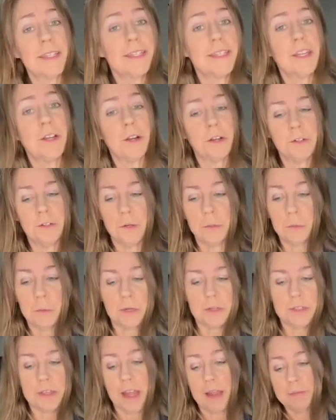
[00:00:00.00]
Since there are no
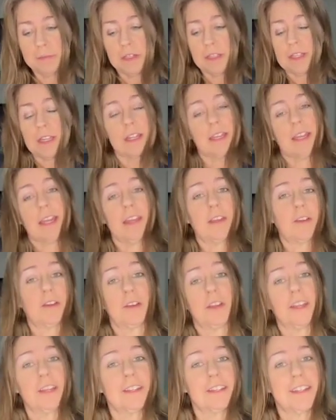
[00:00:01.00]
words, I'm just gonna eat
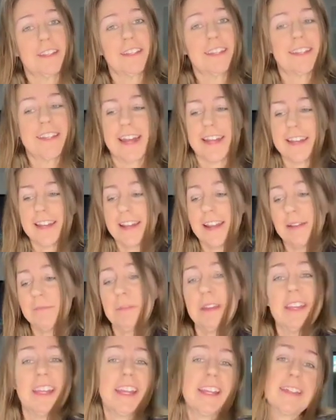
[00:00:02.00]
cookies instead and
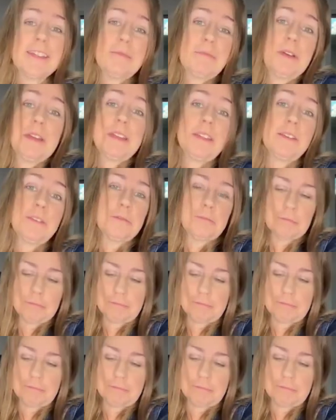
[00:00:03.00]
I'm gonna eat them with